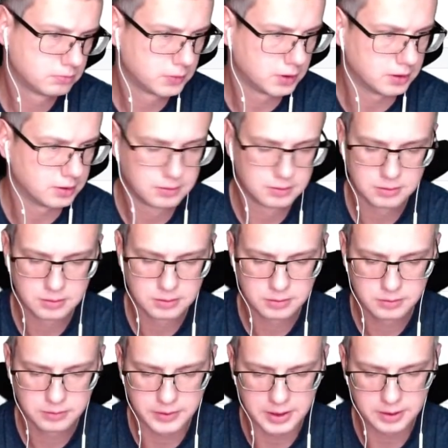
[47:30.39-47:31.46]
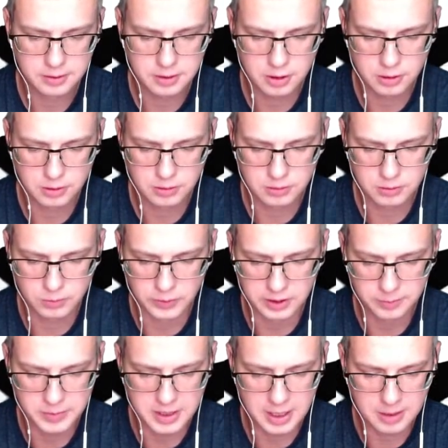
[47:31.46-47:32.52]
well, then you will
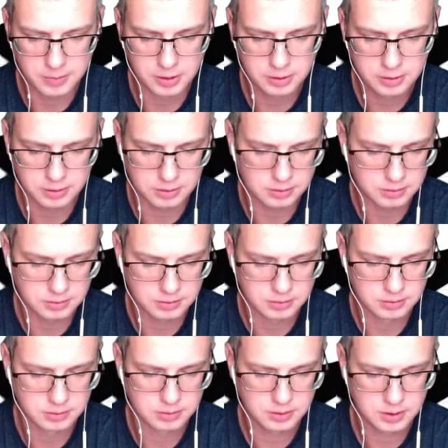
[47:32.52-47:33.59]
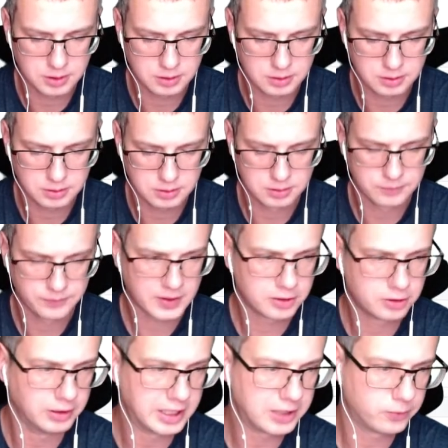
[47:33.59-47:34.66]
be able to
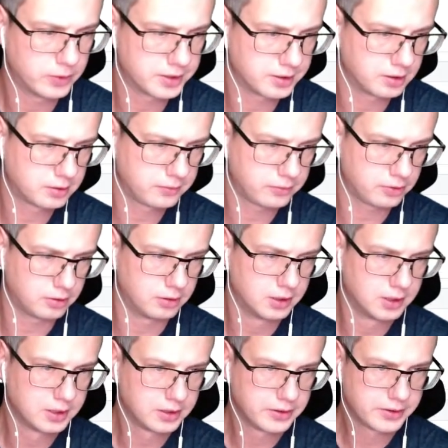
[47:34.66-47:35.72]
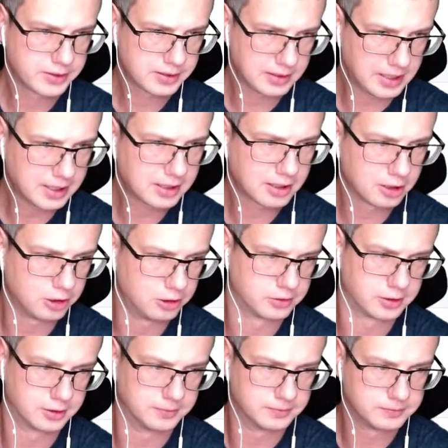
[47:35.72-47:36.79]
live with it for slightly
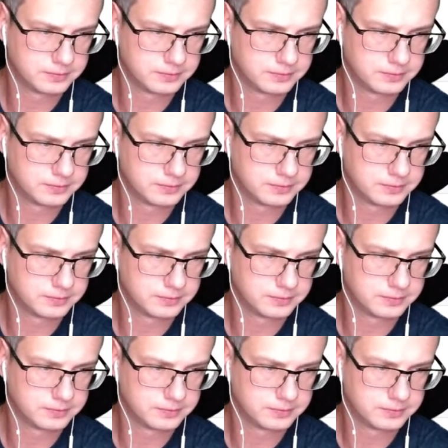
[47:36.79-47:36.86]
longer.